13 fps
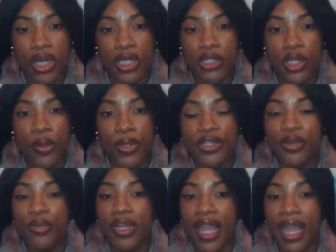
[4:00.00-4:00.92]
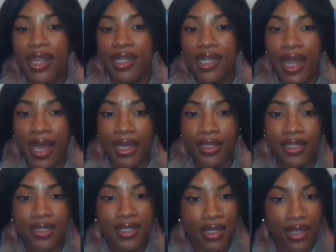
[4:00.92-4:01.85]
it's going to bring a
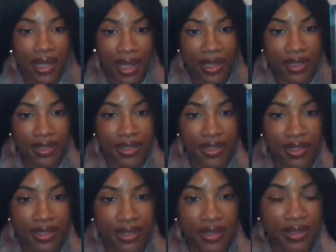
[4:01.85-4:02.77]
lot to light.